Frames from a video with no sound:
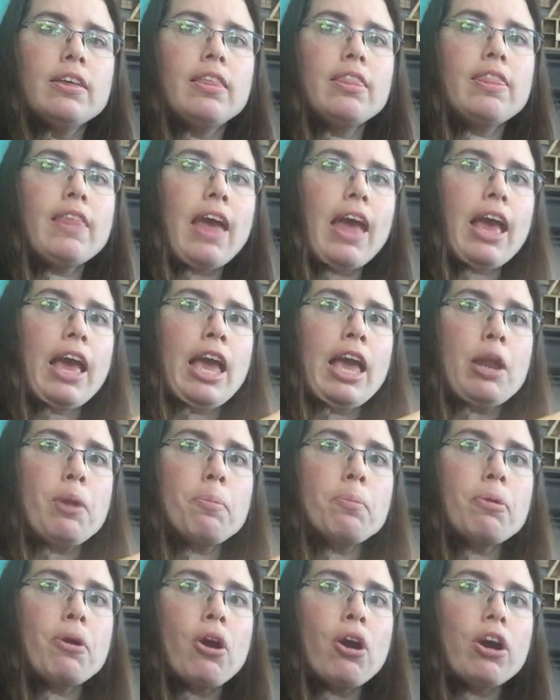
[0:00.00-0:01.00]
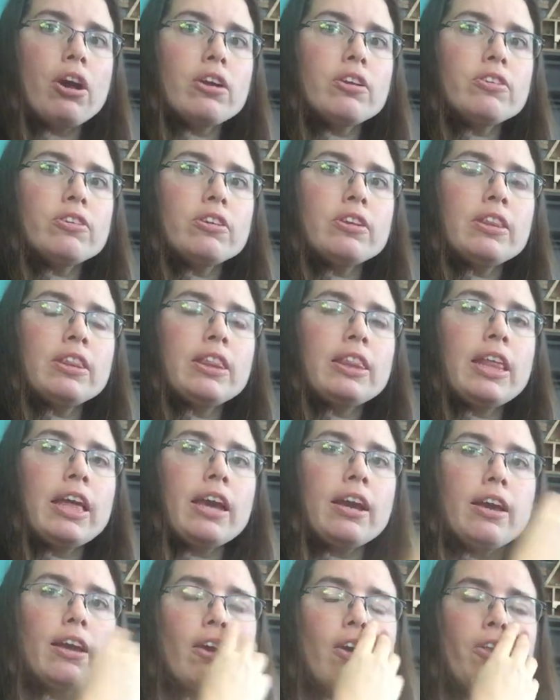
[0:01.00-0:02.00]
that end part
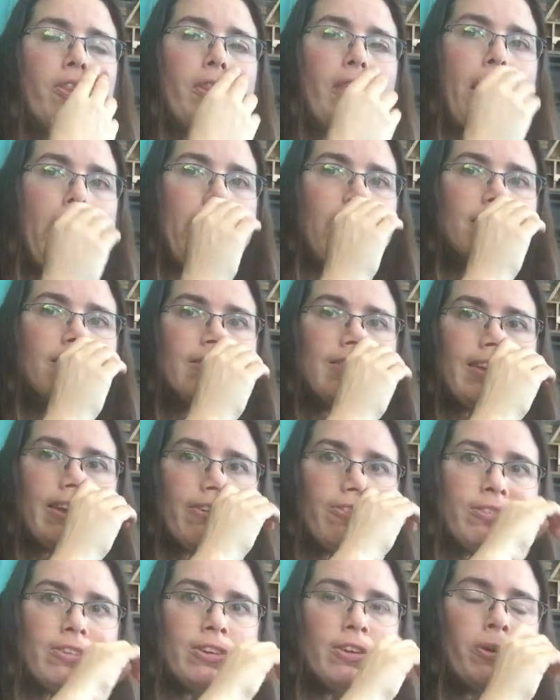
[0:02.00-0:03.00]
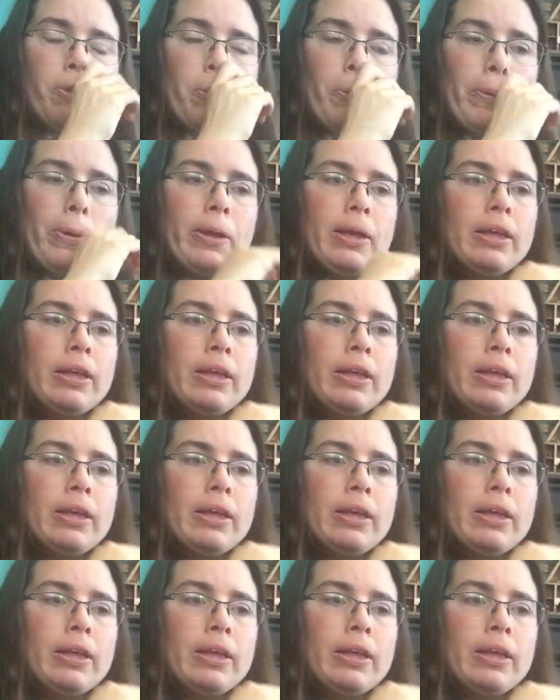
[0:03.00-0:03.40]
there on that stuff. So